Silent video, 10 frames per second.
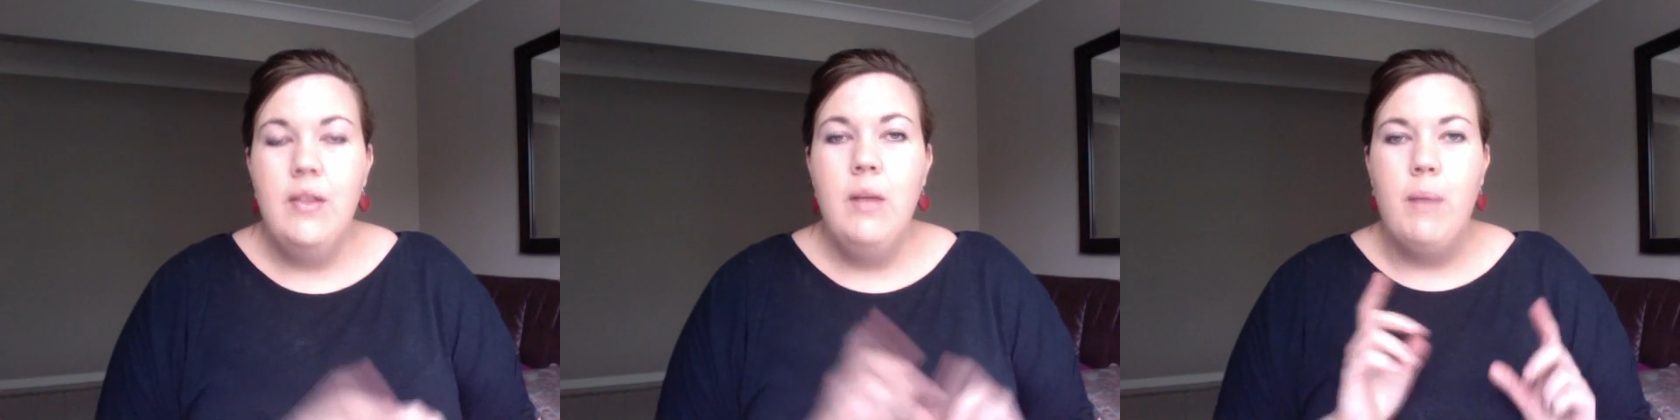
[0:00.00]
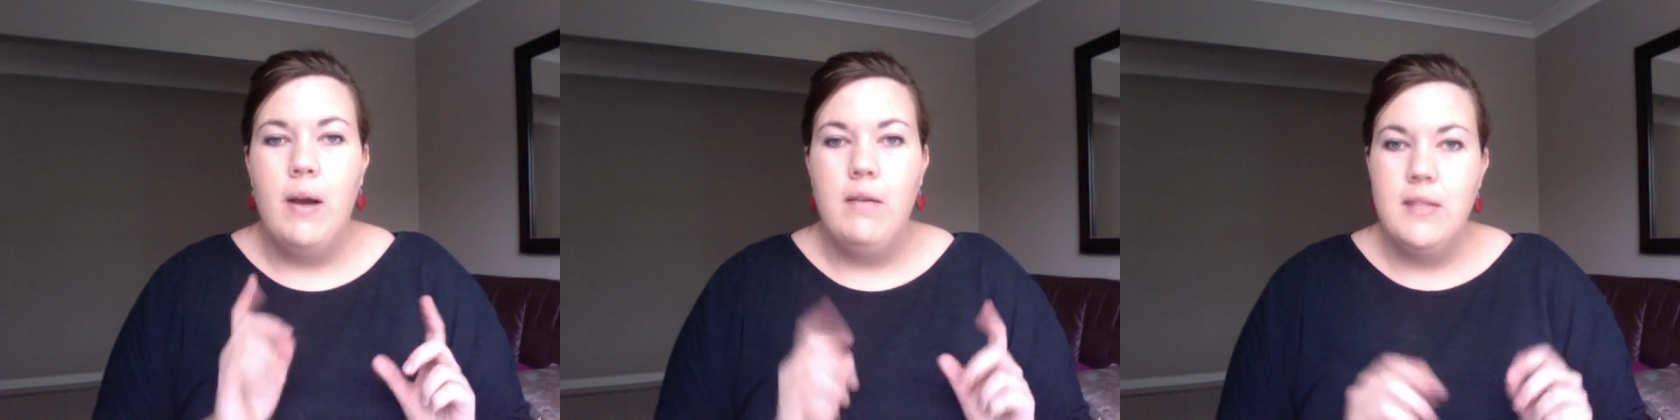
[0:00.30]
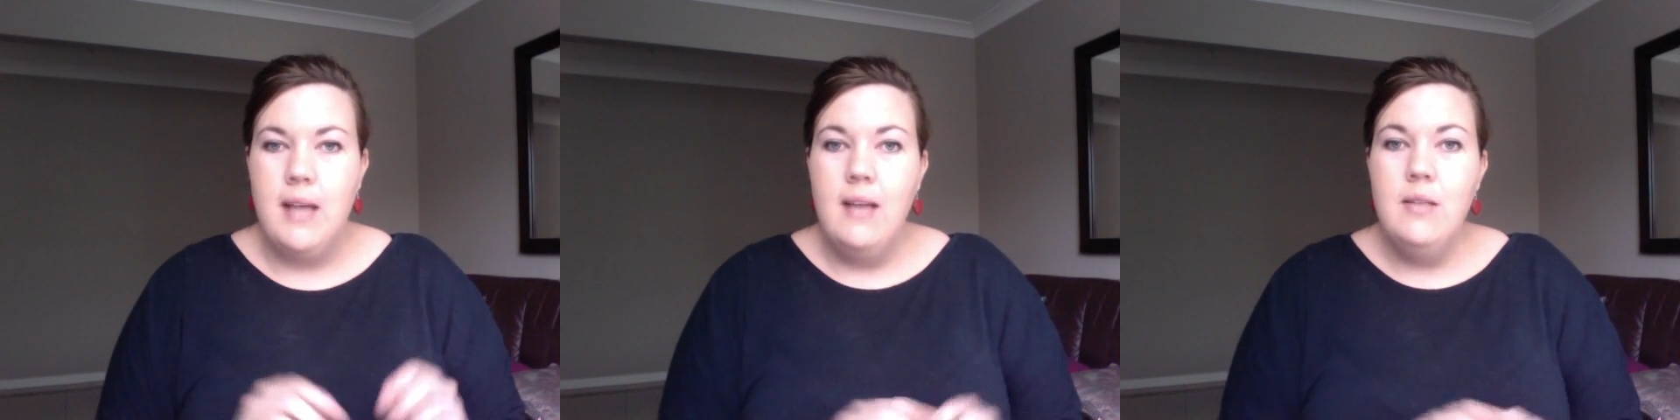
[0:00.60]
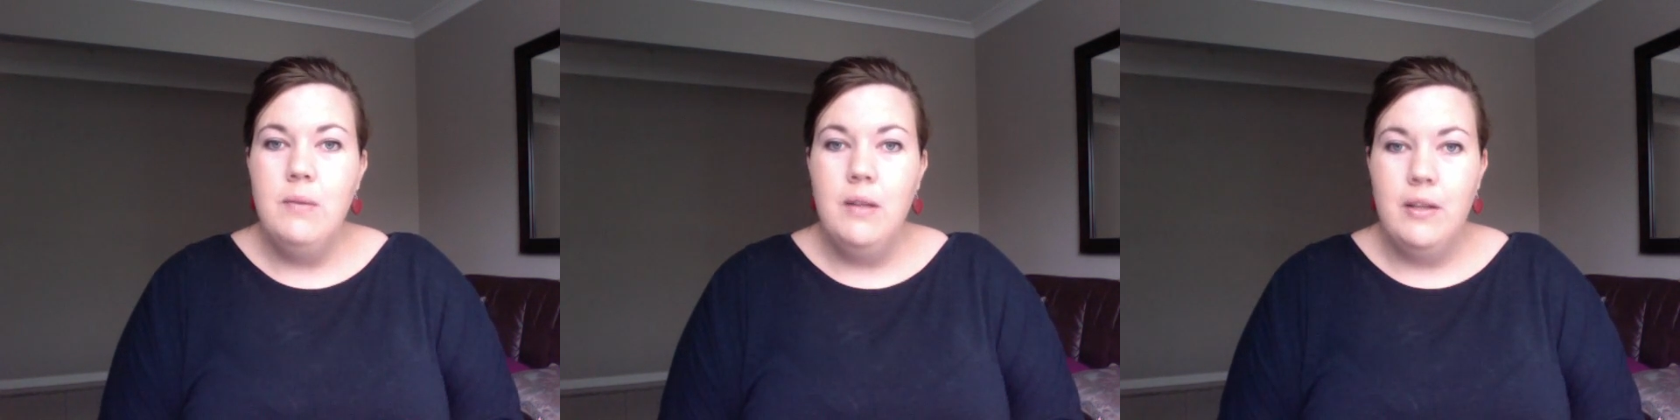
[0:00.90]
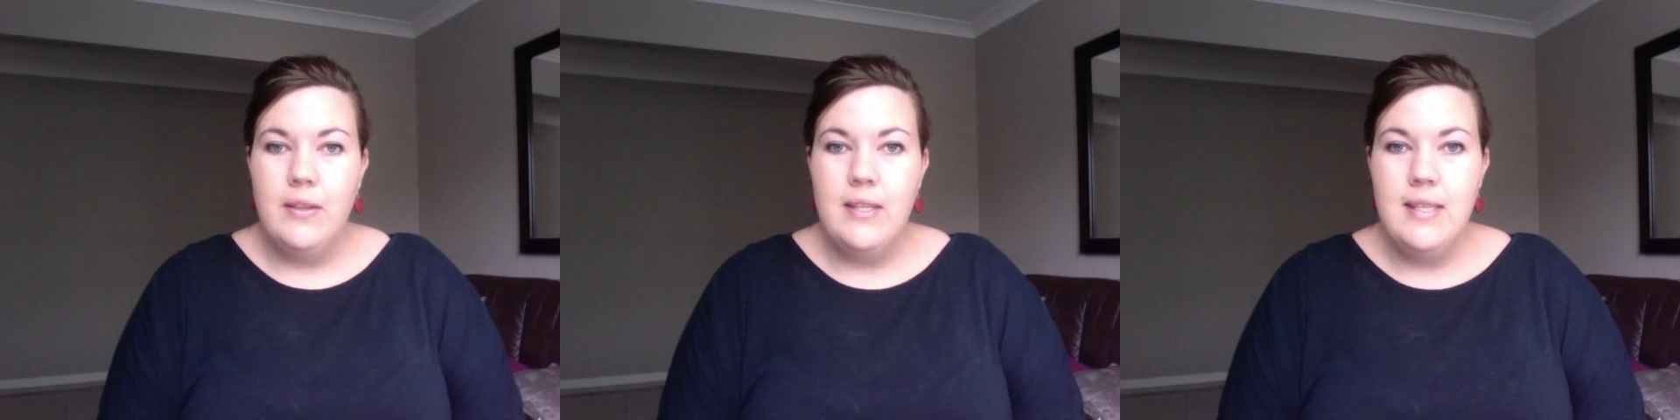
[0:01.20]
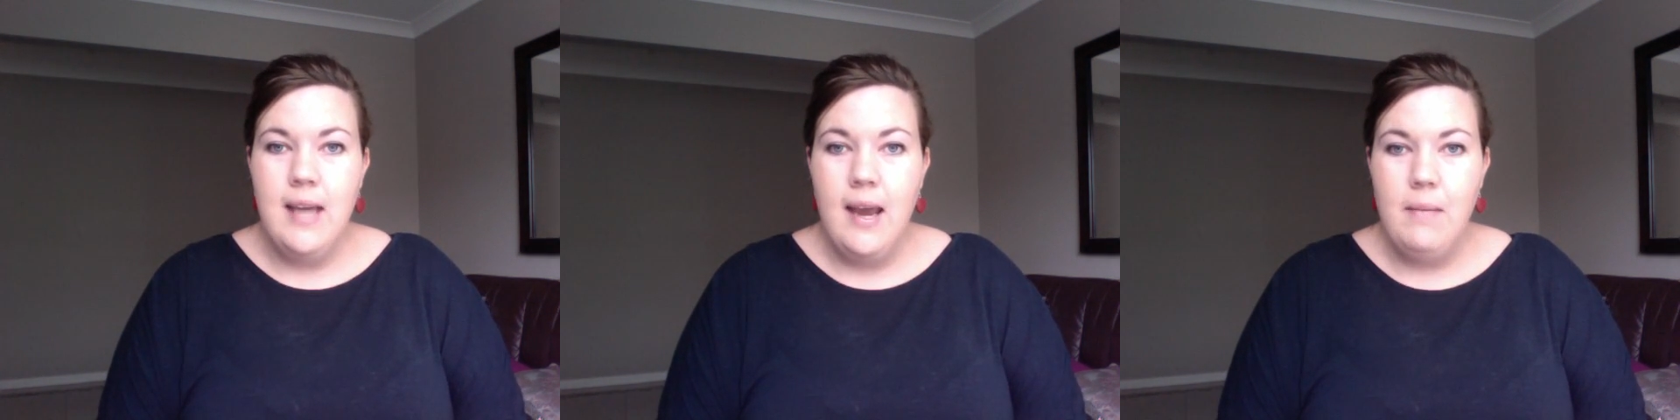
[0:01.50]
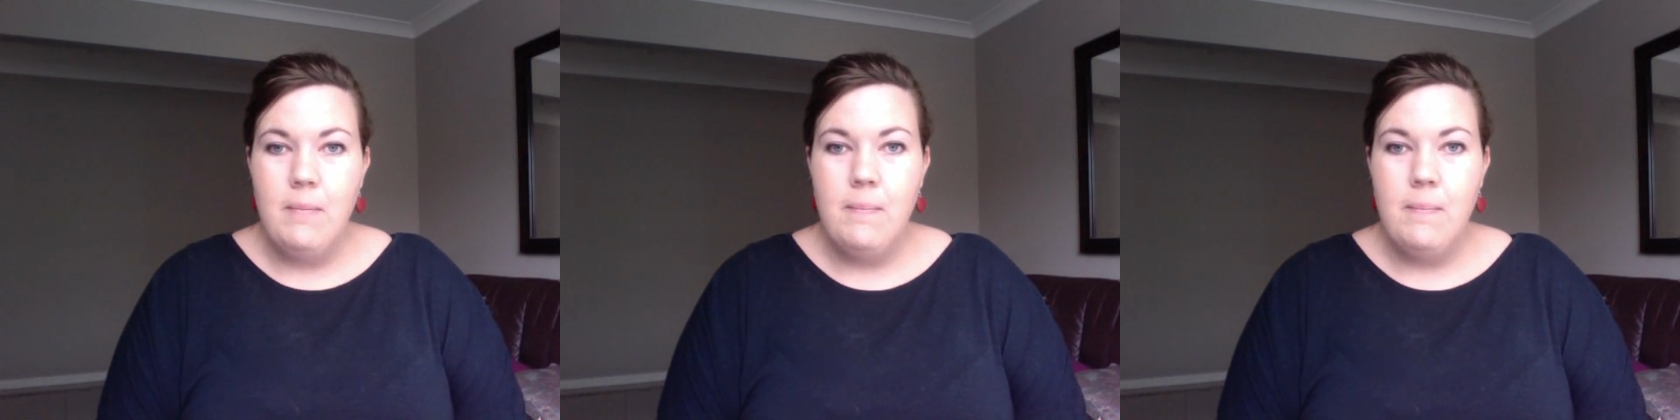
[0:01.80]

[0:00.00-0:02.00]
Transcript: that both sides will look the same.